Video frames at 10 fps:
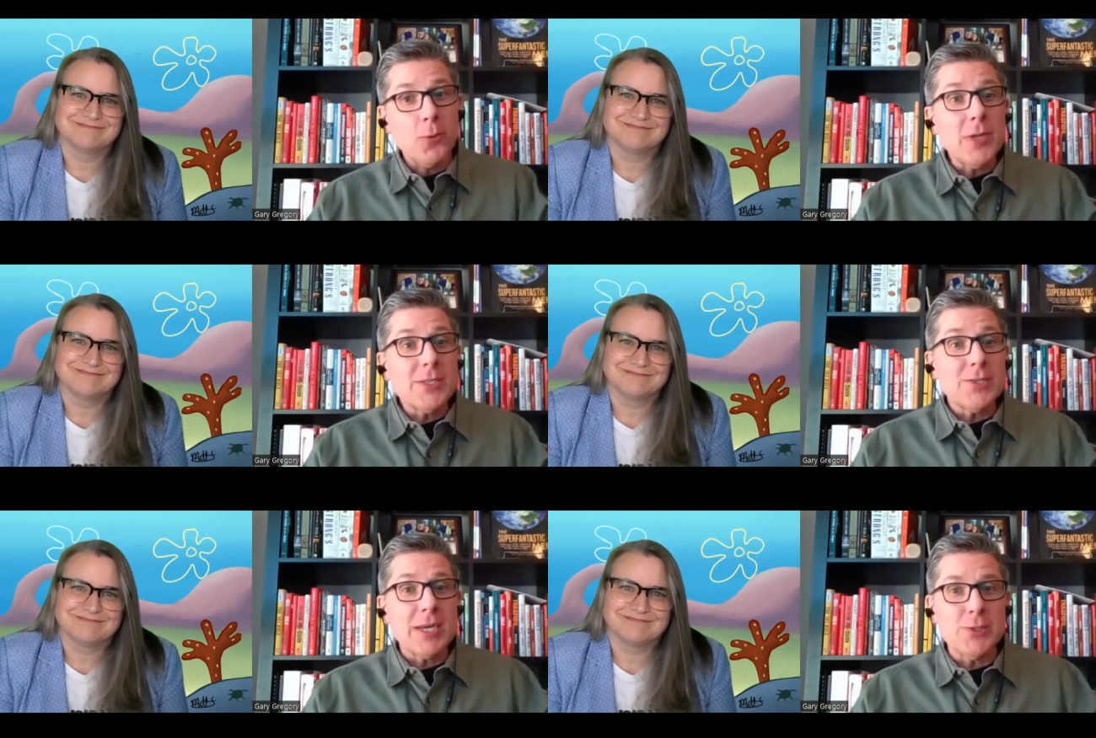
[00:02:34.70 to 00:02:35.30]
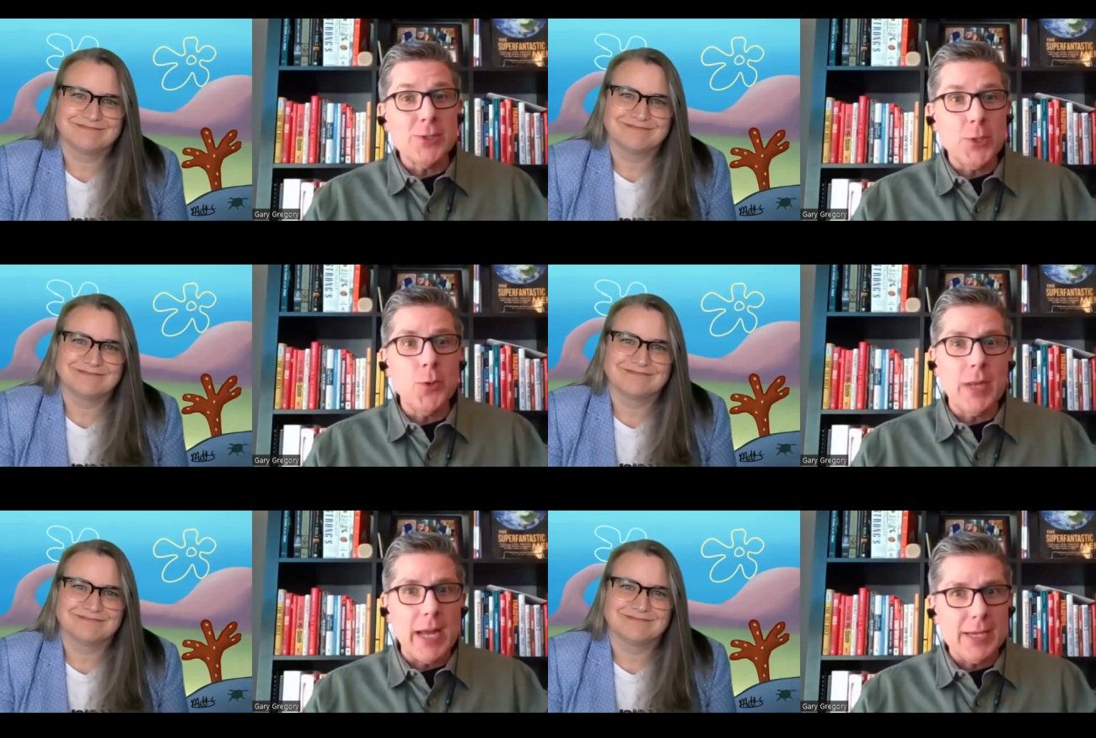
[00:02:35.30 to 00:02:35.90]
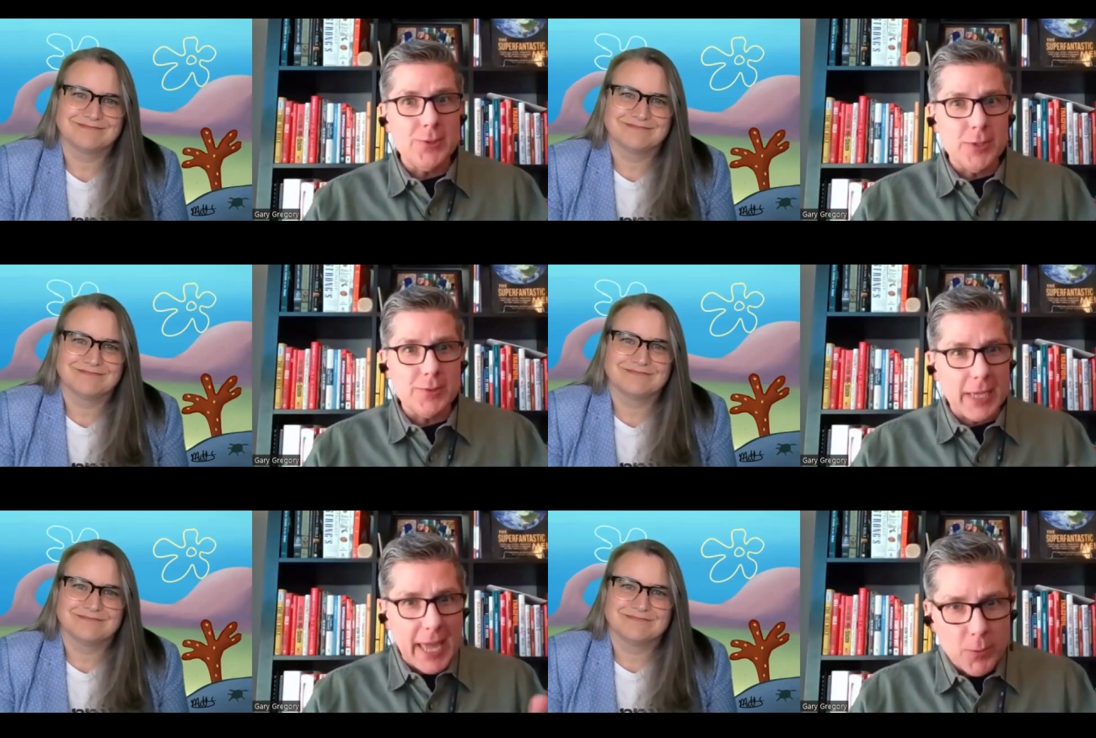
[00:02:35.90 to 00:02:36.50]
Speaker 1: so I reached out to you and I asked
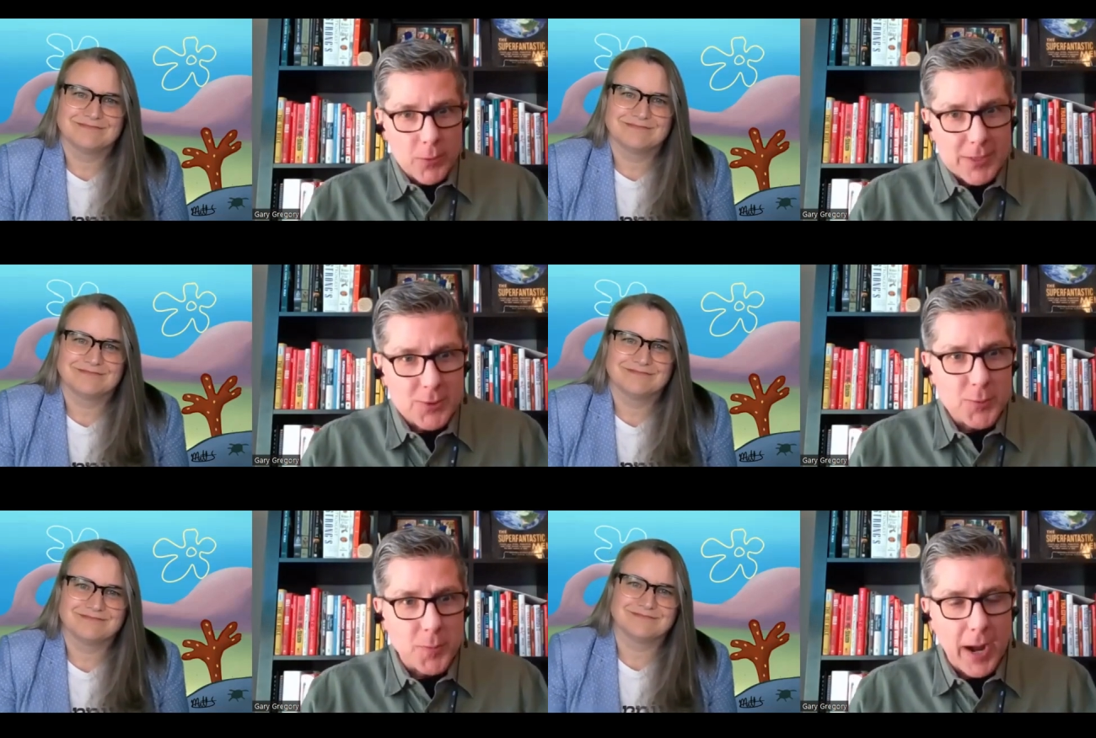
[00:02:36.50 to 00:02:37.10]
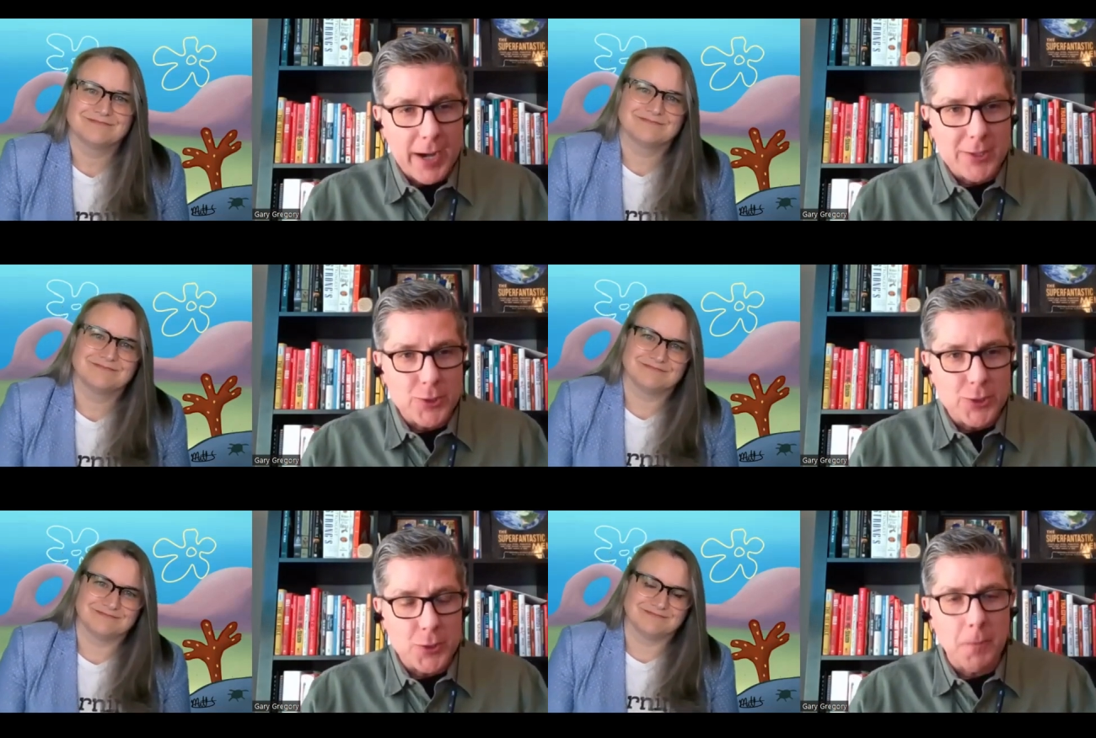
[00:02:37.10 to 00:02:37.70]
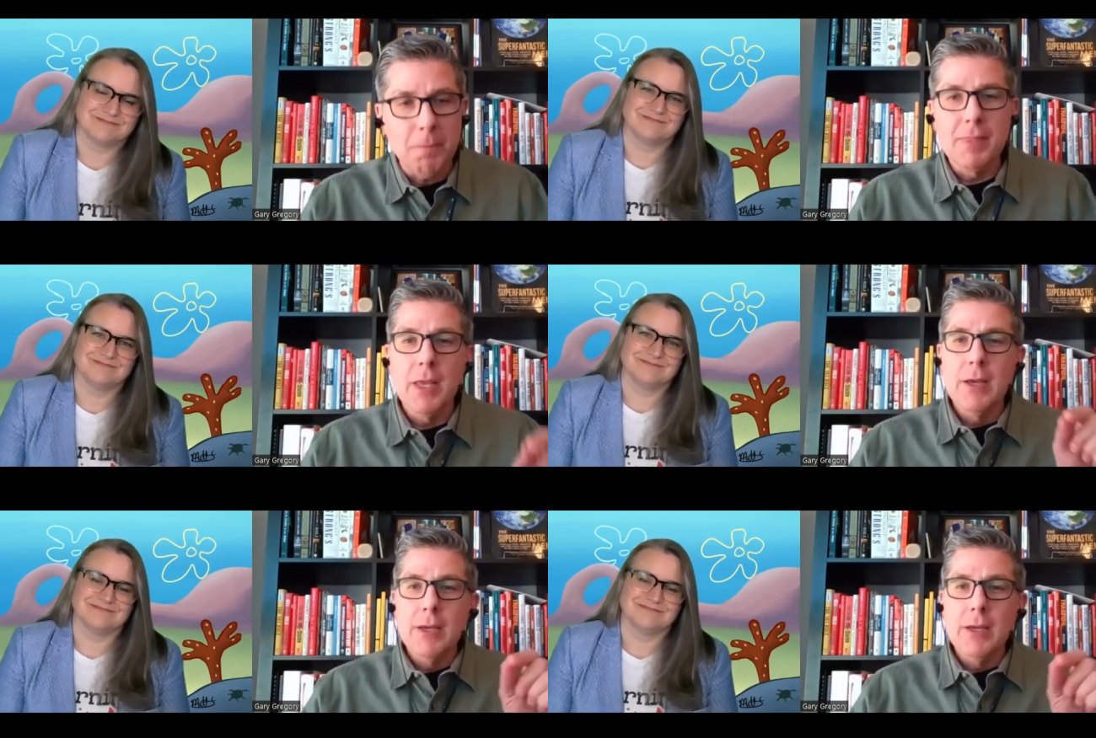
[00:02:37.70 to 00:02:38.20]
you, I was like, hey, what inspires you?